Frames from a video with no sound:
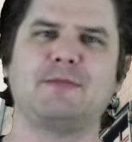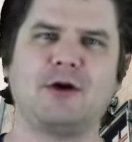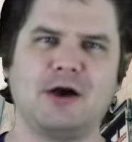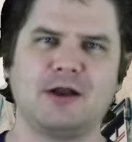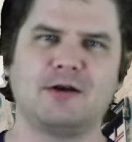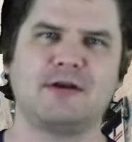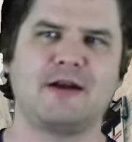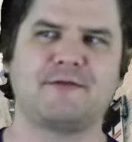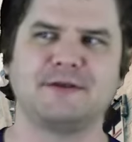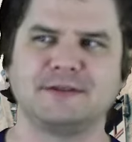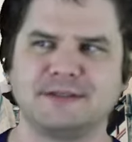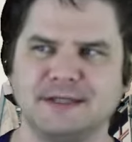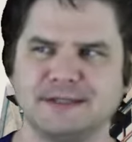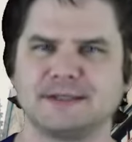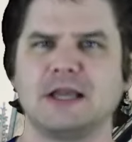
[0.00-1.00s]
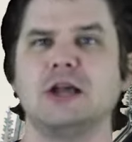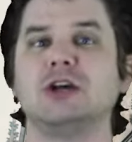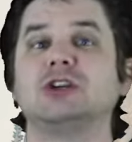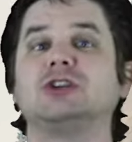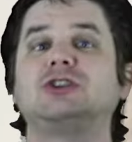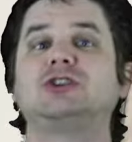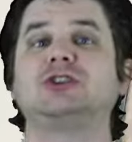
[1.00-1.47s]
Potter references.
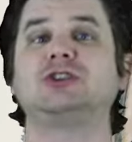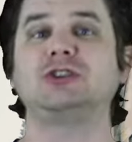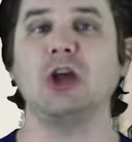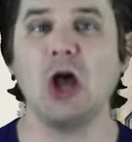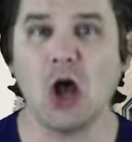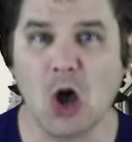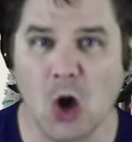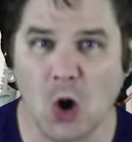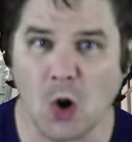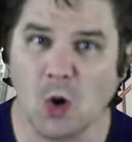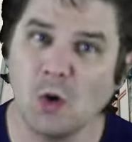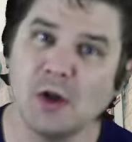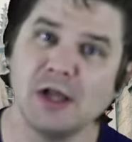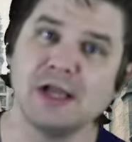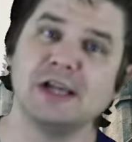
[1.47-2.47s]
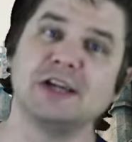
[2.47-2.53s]
So,